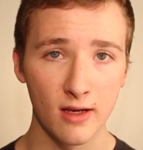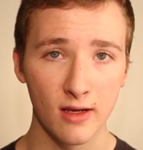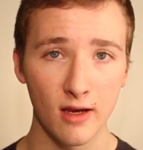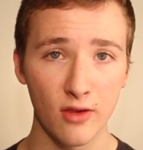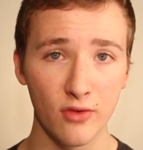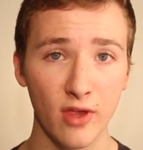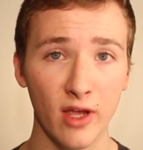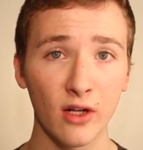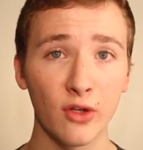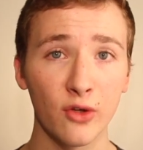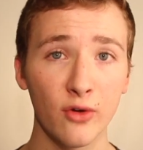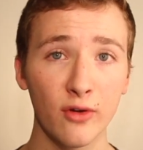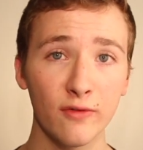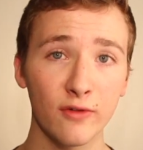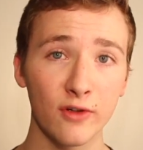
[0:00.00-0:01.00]
And that'll
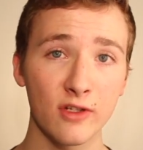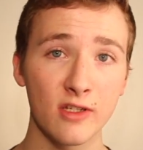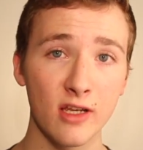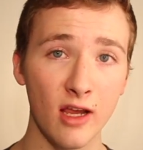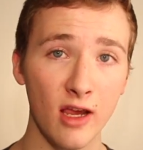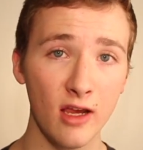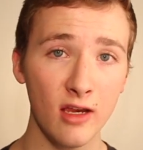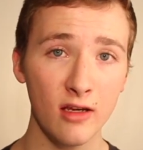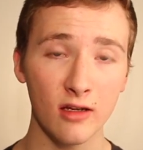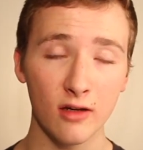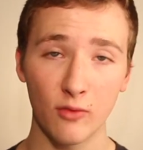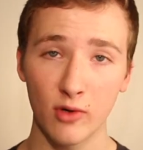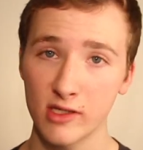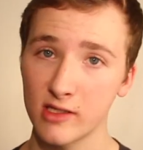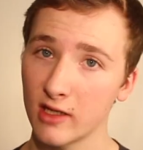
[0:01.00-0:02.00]
do it for today.
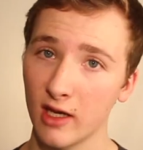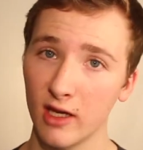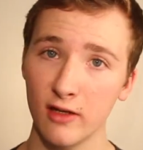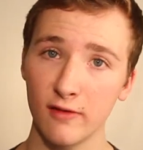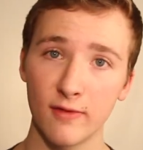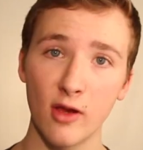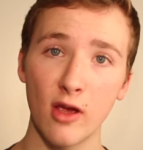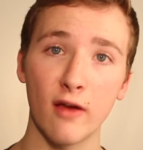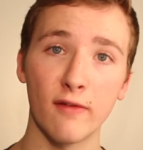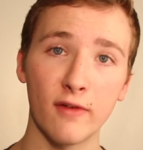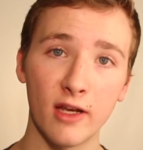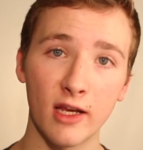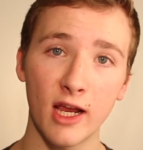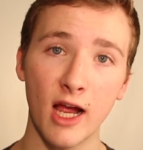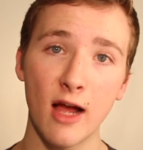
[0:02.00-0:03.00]
Once again, if you have
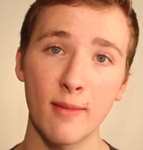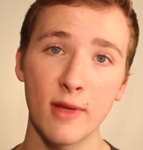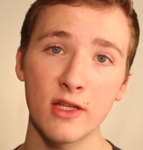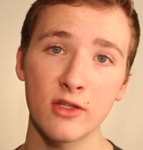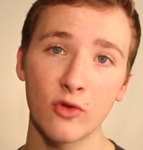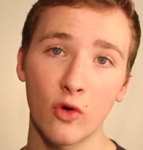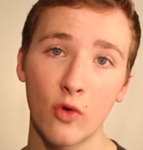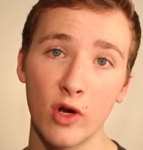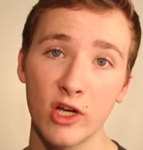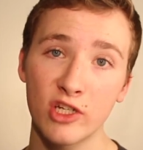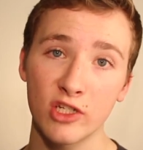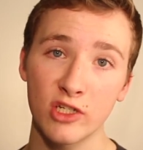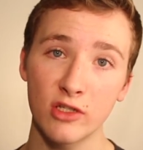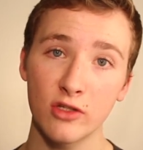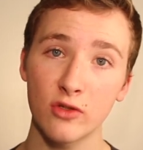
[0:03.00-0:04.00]
any comments or
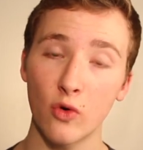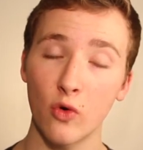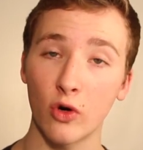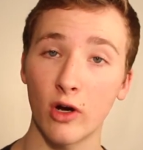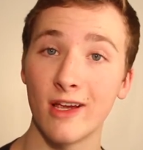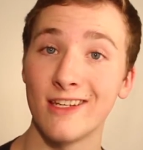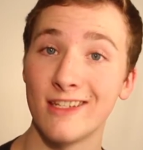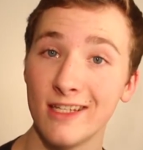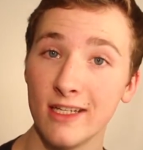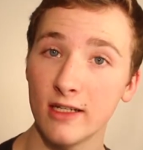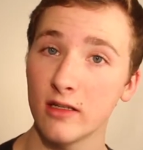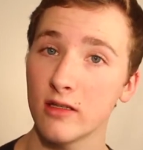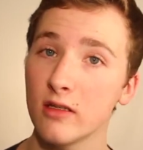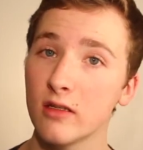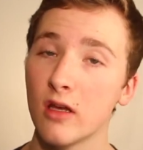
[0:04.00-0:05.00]
questions or
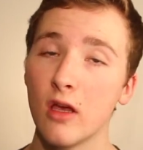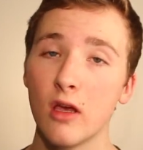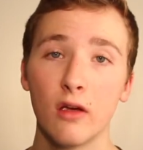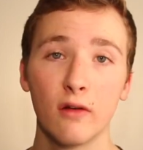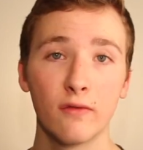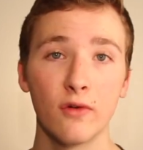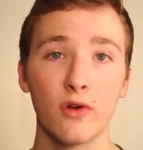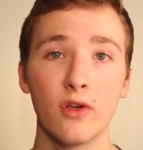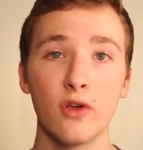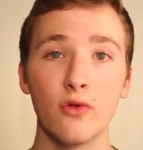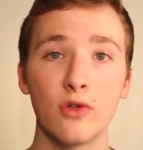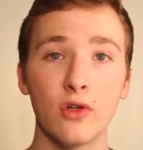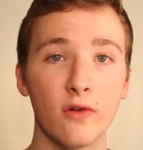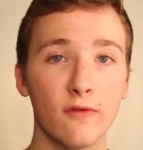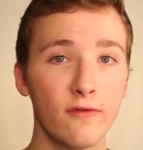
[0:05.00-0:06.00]
ideas for
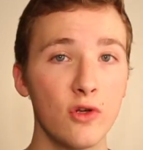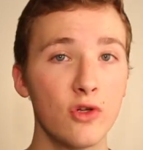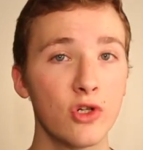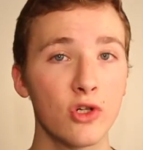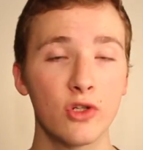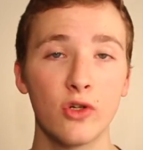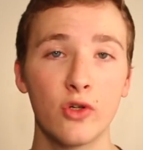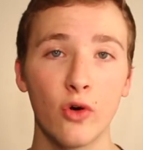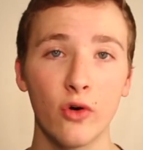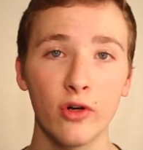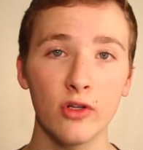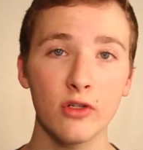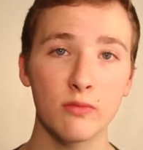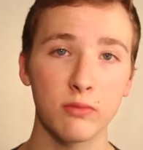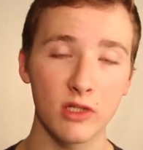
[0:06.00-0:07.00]
future
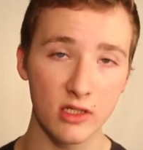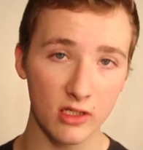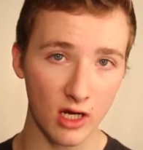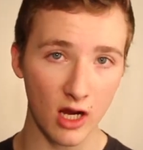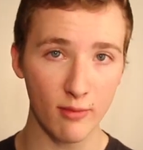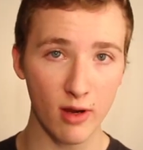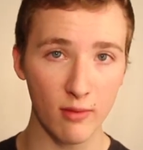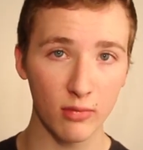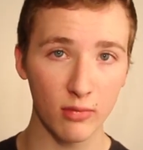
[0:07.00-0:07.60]
tutorials, please comment